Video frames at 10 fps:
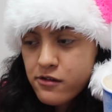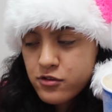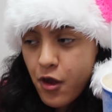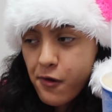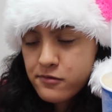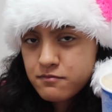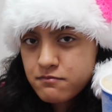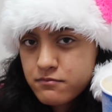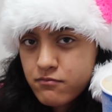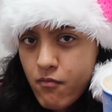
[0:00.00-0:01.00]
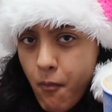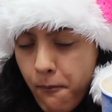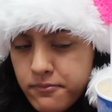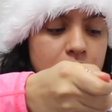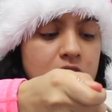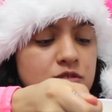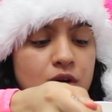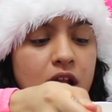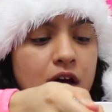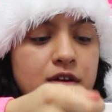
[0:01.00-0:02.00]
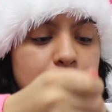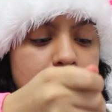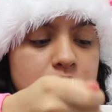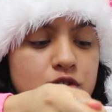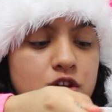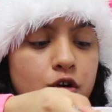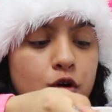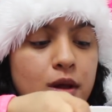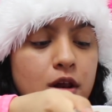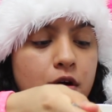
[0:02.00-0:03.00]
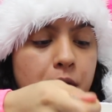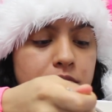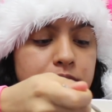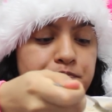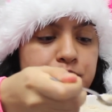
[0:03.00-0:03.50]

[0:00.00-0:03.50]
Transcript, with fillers: So that's why I love it, because when you're home alone,